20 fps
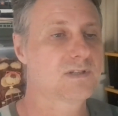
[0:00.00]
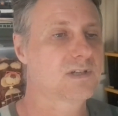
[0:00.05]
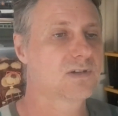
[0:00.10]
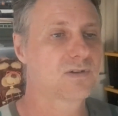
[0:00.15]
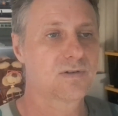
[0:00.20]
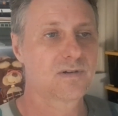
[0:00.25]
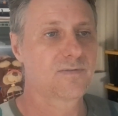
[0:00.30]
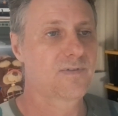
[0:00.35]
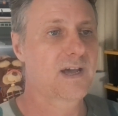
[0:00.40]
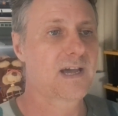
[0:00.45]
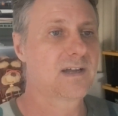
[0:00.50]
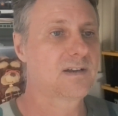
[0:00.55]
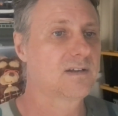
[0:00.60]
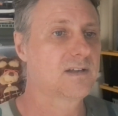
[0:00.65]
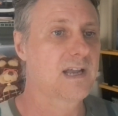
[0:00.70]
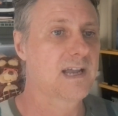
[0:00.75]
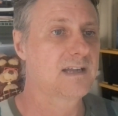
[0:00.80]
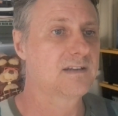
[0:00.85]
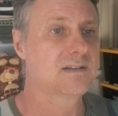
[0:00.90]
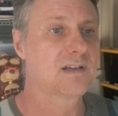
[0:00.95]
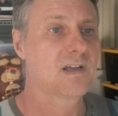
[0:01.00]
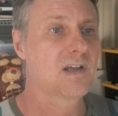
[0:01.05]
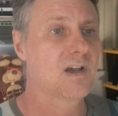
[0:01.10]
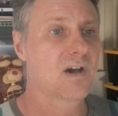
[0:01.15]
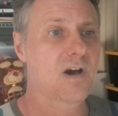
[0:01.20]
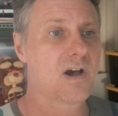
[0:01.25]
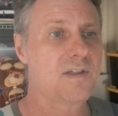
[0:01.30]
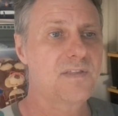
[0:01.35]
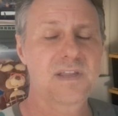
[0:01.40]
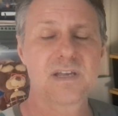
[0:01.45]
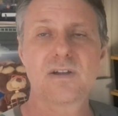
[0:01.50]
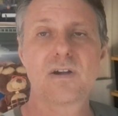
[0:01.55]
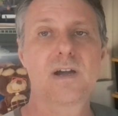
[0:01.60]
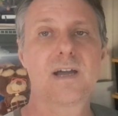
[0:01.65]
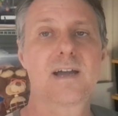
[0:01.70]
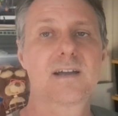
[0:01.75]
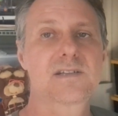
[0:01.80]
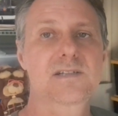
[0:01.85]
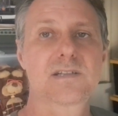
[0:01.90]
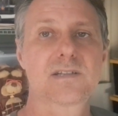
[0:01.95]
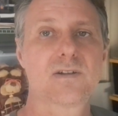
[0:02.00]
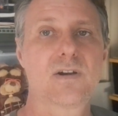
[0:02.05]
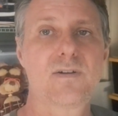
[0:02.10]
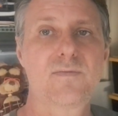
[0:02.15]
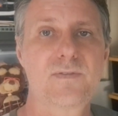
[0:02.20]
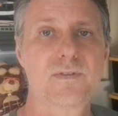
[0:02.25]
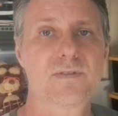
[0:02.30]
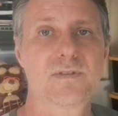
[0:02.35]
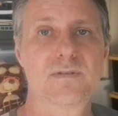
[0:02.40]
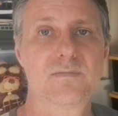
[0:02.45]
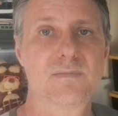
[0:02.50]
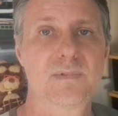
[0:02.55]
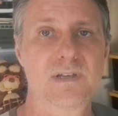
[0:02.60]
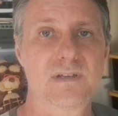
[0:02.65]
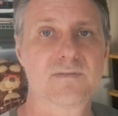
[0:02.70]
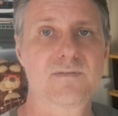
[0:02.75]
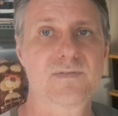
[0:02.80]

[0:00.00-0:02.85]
You could have had it, and I think I actually offered them